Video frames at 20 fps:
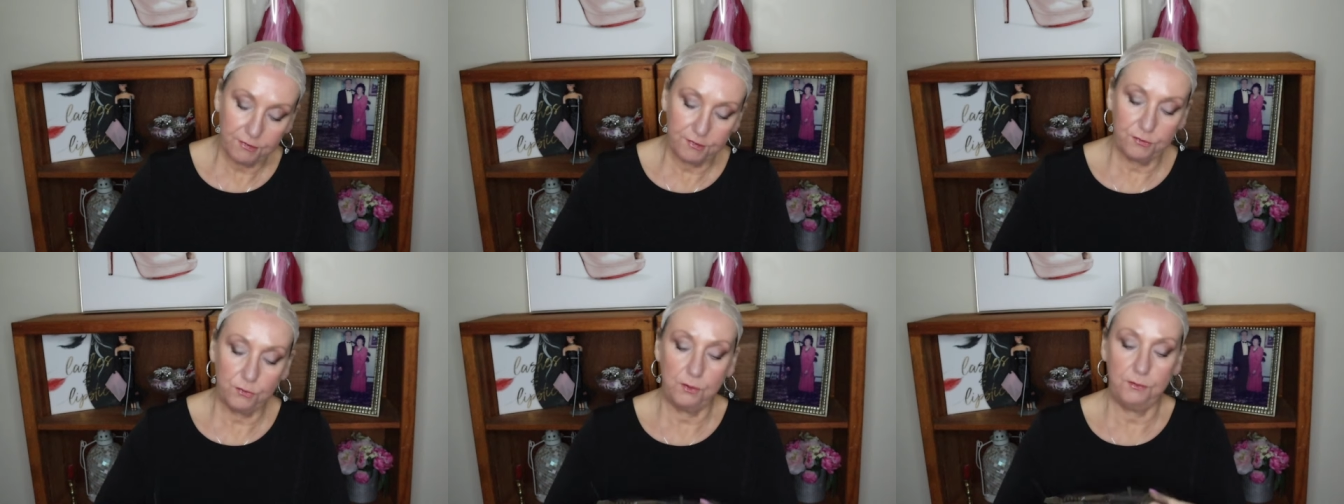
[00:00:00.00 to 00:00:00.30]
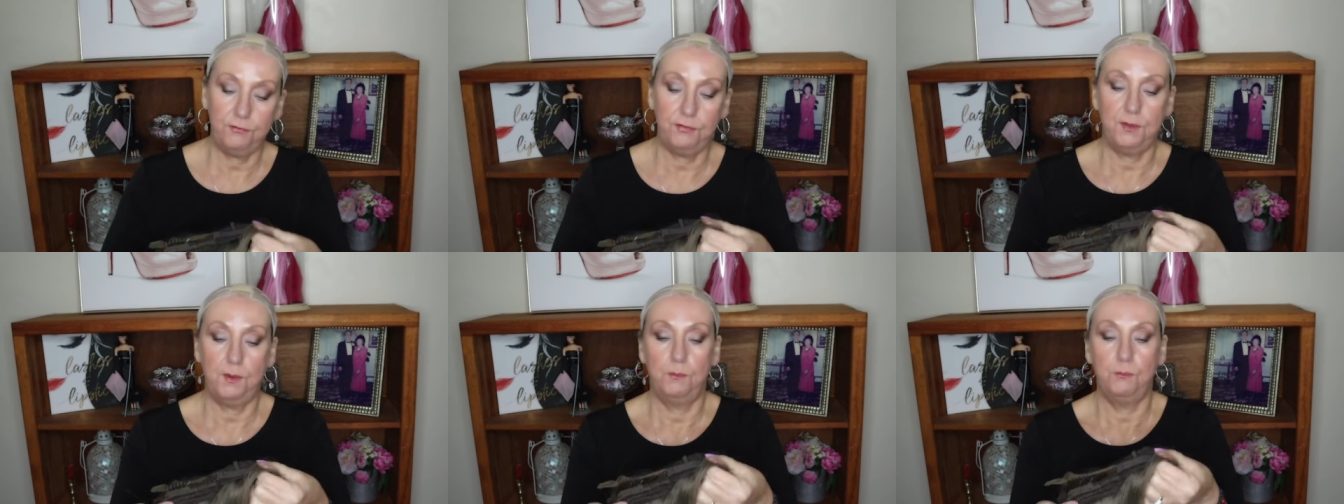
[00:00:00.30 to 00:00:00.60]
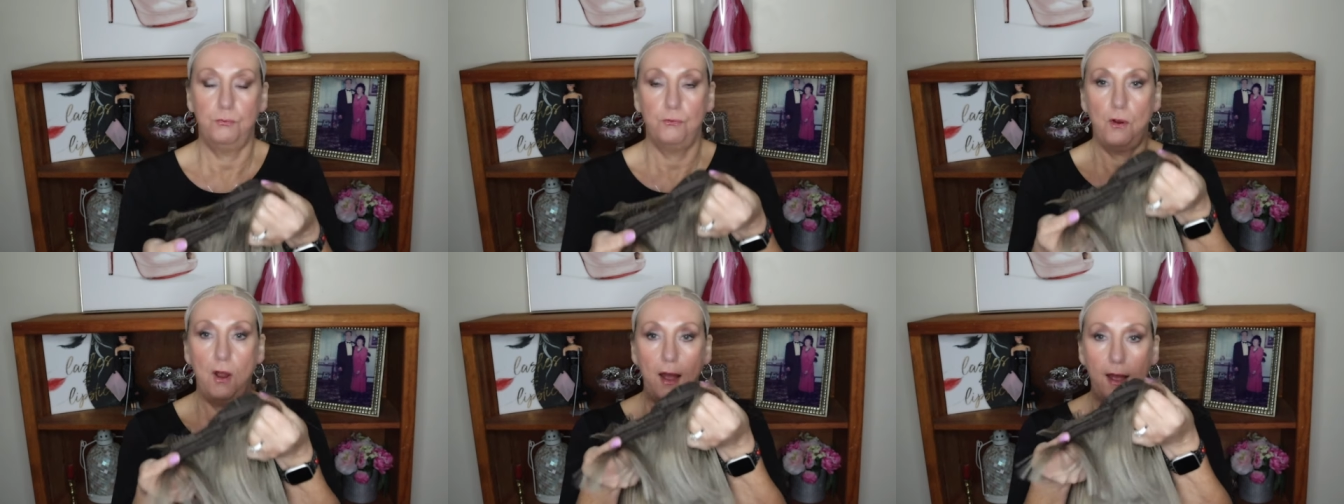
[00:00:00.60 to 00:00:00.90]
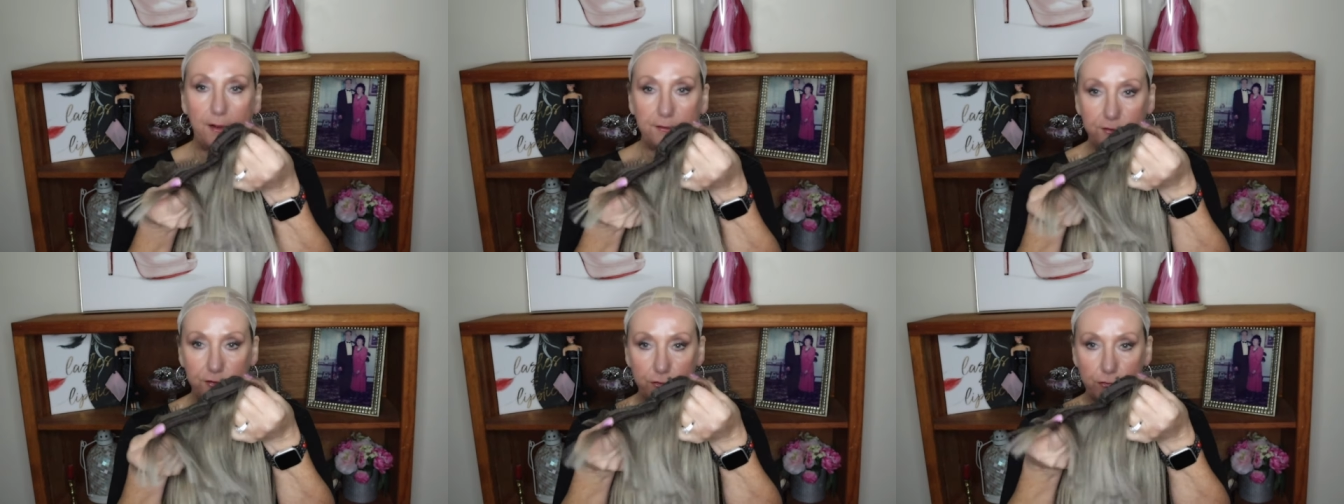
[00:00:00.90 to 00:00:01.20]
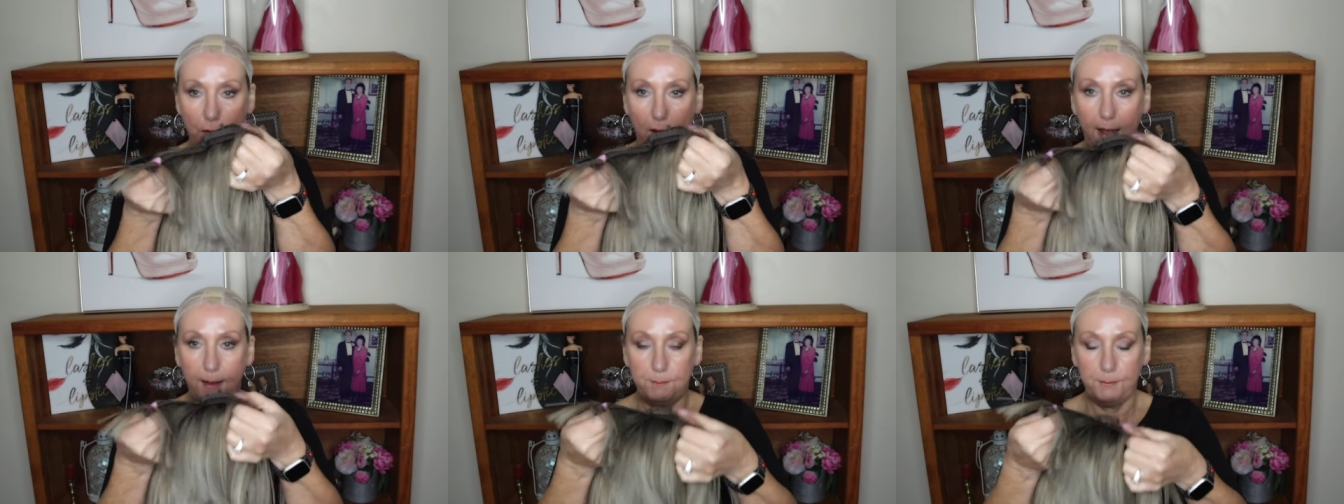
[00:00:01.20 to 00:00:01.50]
sort of the bra
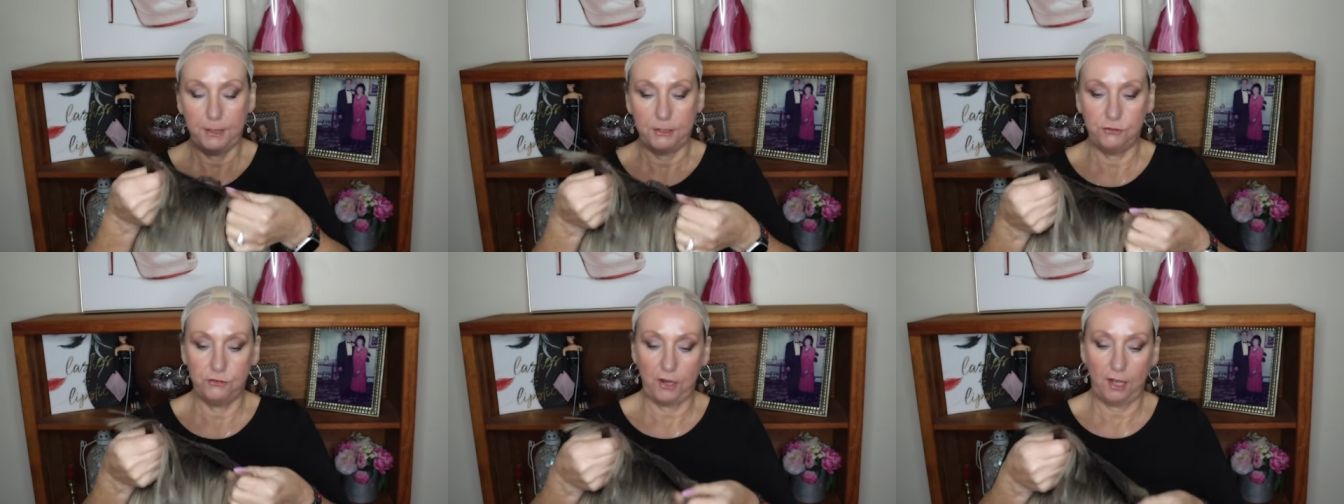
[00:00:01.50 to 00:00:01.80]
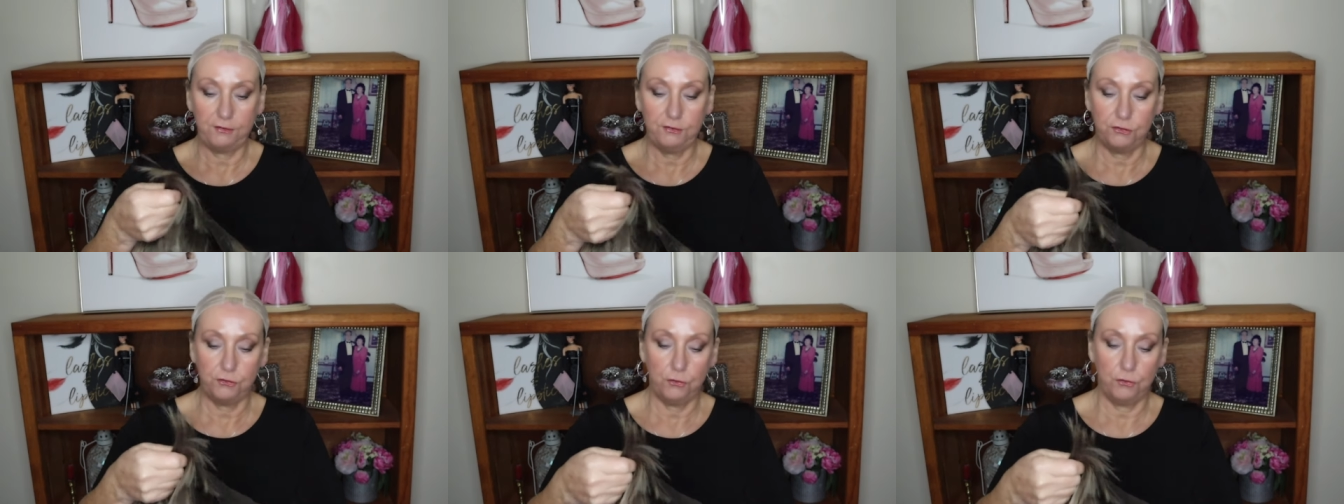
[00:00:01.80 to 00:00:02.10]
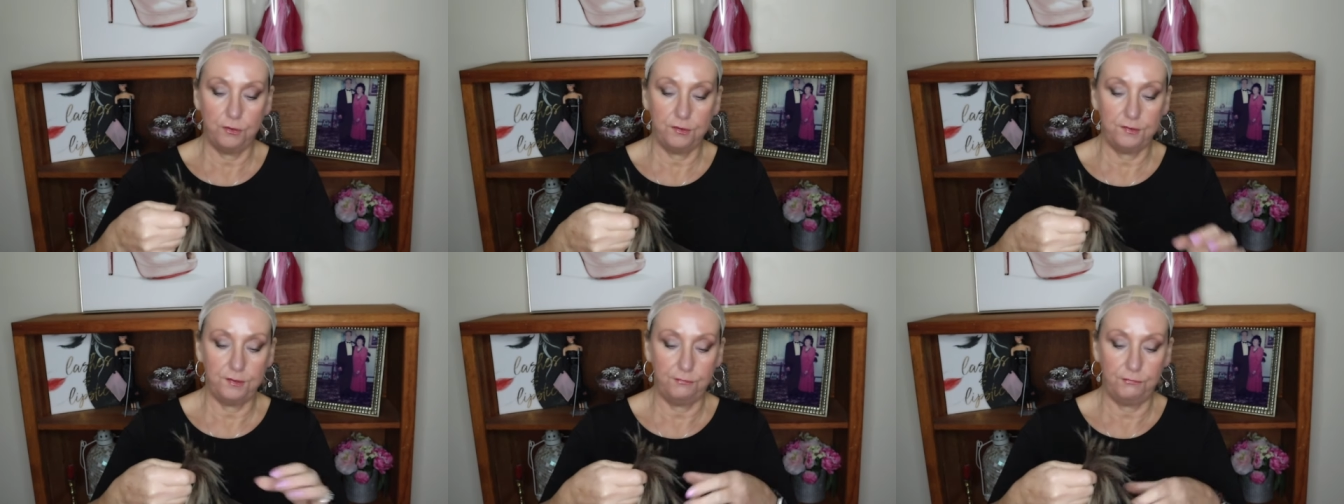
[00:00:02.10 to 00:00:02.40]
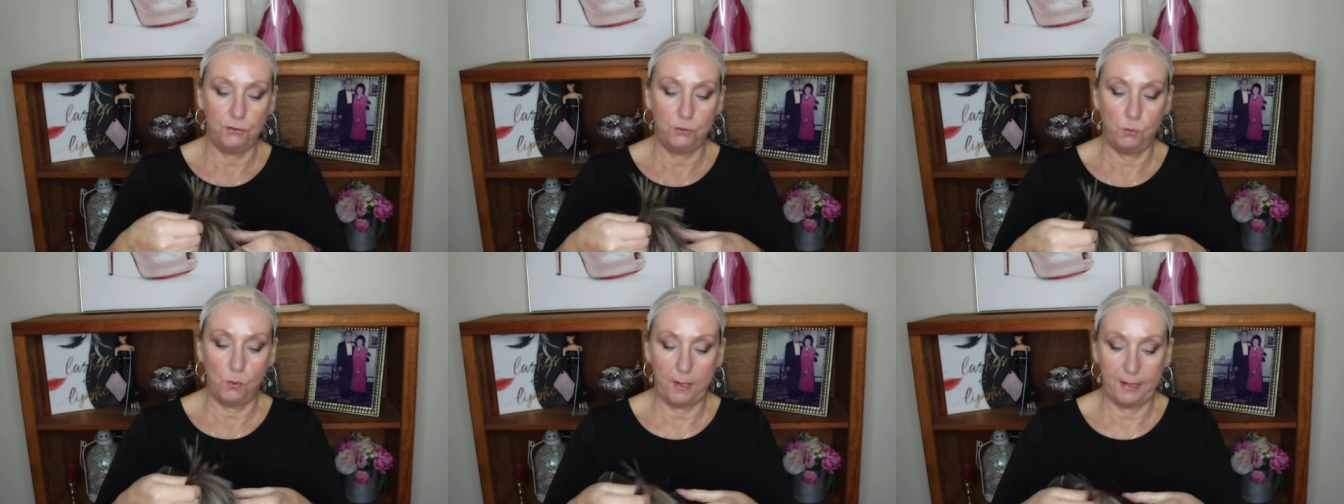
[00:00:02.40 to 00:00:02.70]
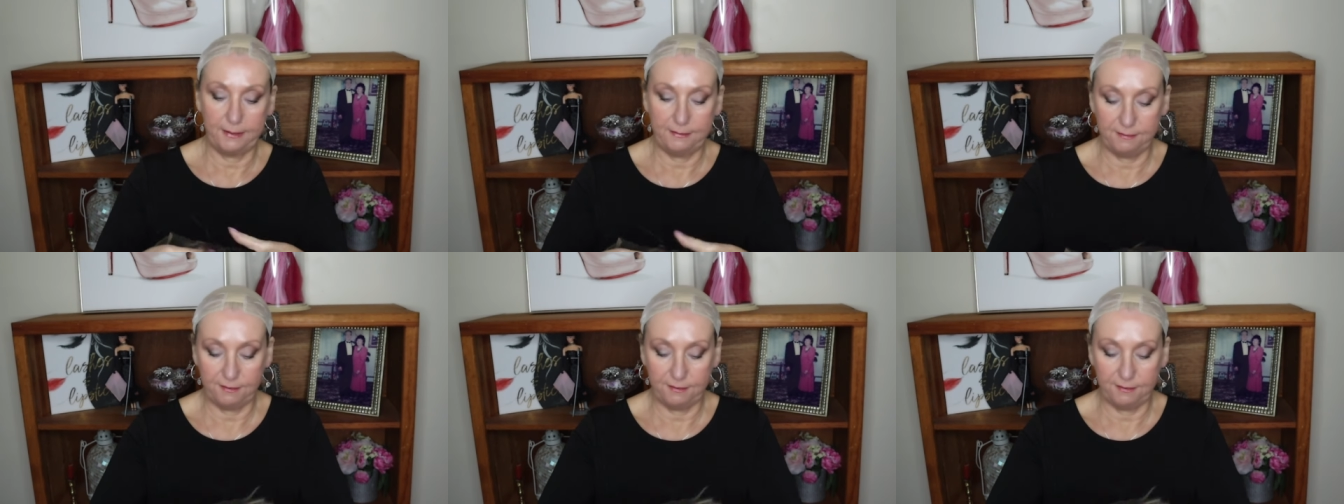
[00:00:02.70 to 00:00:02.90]
strap adjusters if you wanted